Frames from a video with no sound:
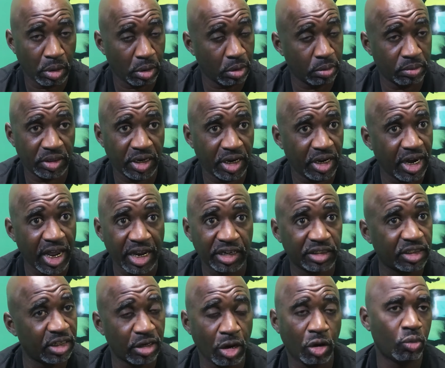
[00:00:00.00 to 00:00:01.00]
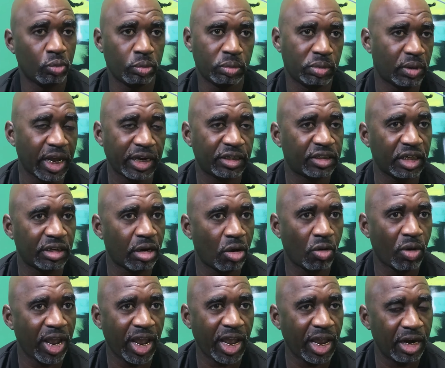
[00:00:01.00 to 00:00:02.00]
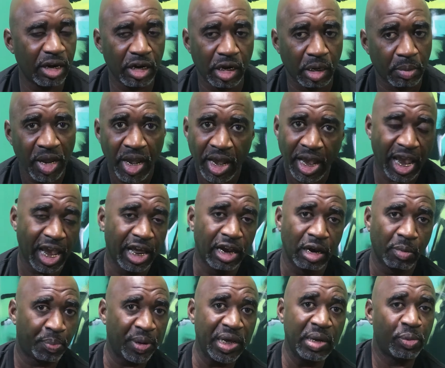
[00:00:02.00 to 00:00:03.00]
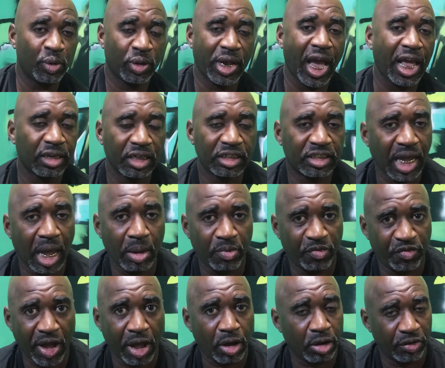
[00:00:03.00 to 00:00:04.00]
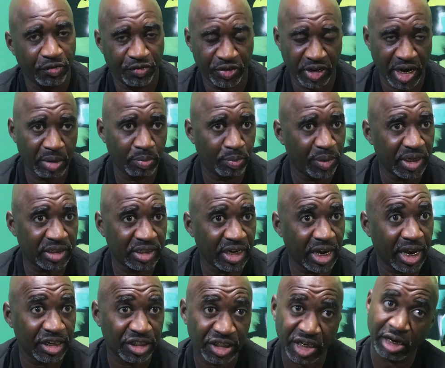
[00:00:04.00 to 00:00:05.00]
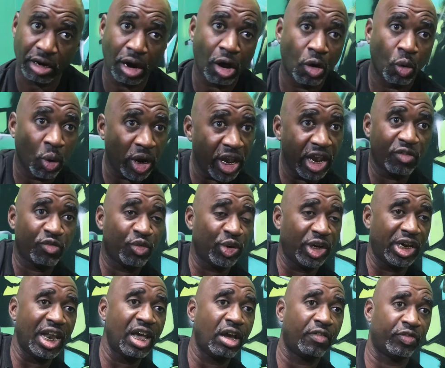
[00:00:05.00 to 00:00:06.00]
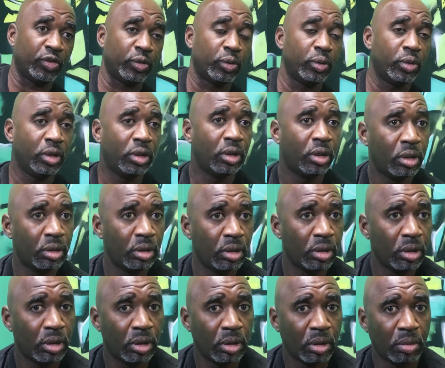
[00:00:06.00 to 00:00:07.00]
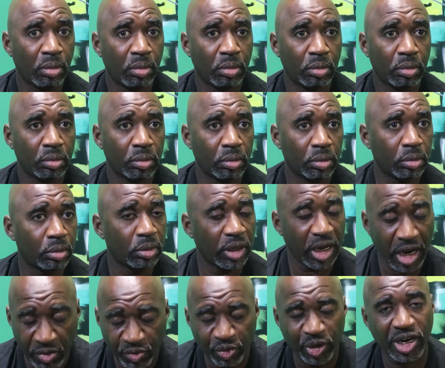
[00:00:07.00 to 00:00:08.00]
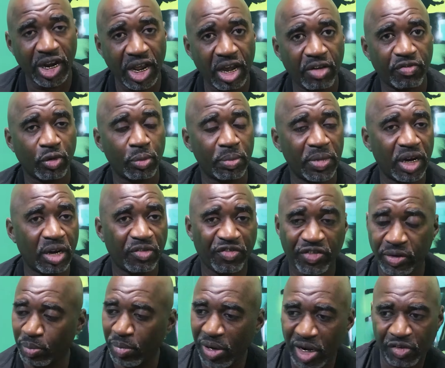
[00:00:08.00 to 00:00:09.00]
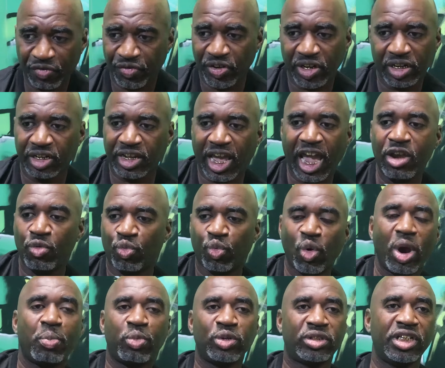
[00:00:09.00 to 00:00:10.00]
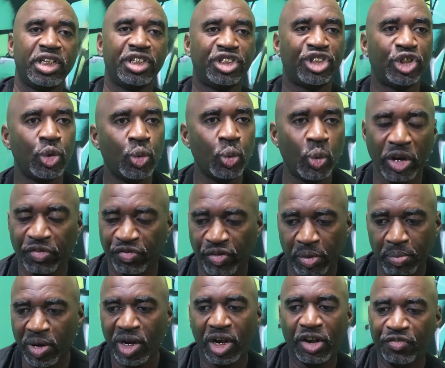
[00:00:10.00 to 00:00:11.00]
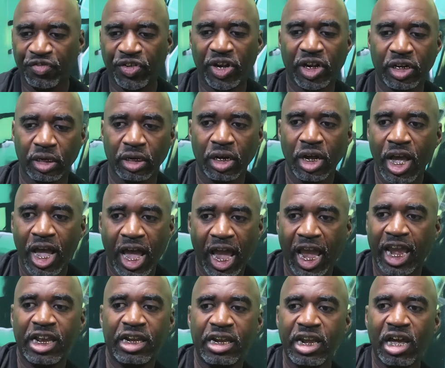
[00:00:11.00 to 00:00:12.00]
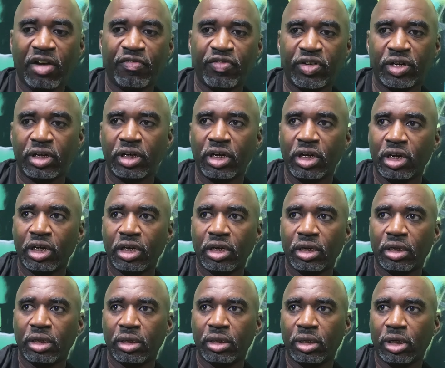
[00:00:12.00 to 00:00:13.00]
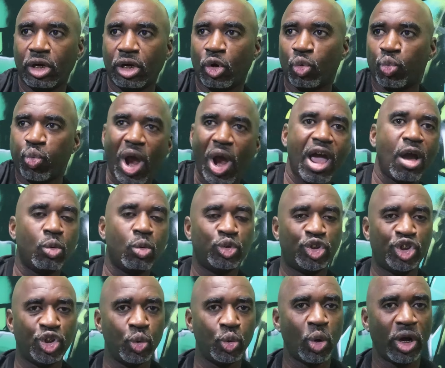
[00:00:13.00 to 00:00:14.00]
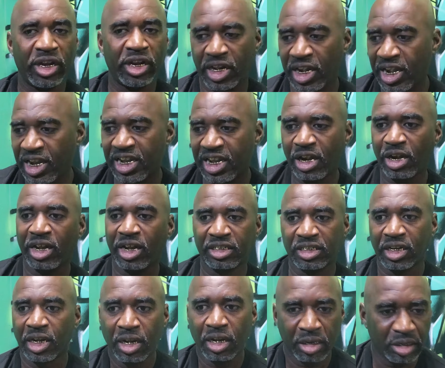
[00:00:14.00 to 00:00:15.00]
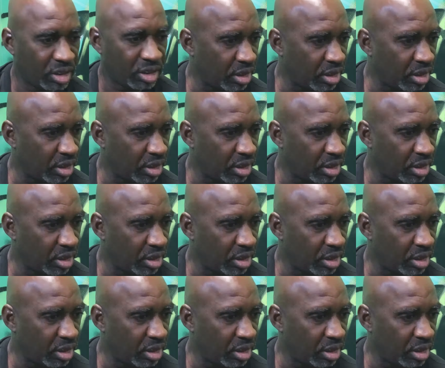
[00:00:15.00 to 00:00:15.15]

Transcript: You know what I'm saying? That shit don't that shit don't add up. And the people got to stop falling for that bitch ass shit on every level. Okay. Every level, motherfucker. Motherfucker can't represent you if a motherfucker ain't never around you and in your